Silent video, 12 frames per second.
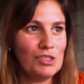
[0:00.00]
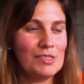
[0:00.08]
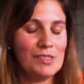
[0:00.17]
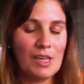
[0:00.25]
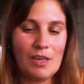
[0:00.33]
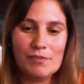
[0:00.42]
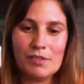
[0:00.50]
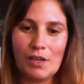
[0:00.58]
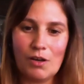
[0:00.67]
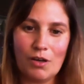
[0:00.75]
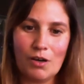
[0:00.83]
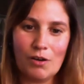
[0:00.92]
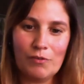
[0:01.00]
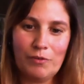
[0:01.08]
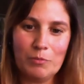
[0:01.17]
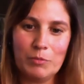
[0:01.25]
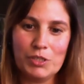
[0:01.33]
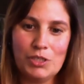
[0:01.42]
just saves a lot of
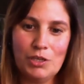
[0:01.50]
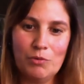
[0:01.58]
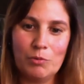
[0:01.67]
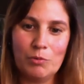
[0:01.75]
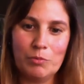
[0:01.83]
material,